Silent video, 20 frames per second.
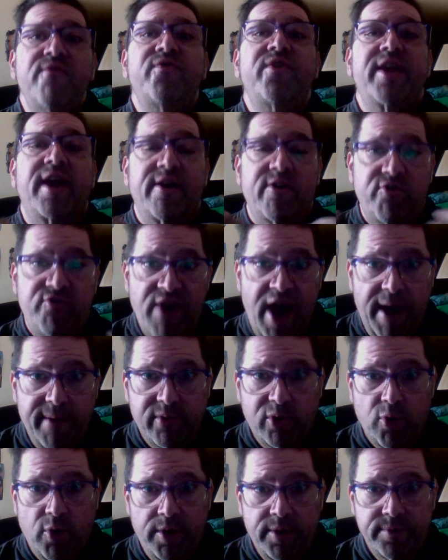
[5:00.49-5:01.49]
to get crapped
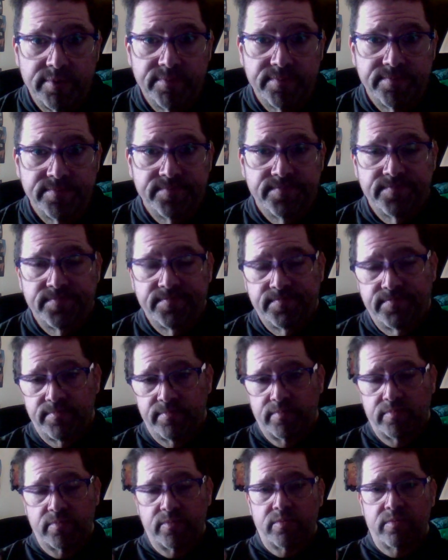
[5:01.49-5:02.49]
on.
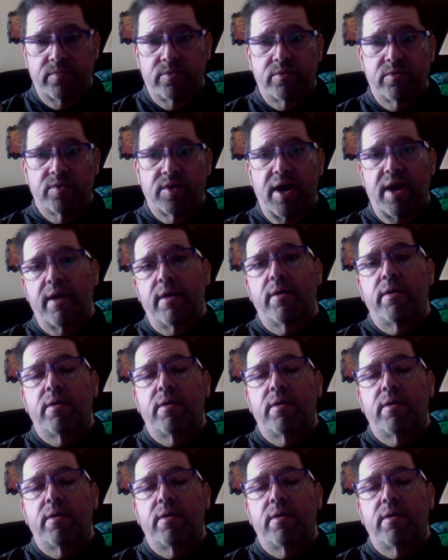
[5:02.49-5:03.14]
Okay?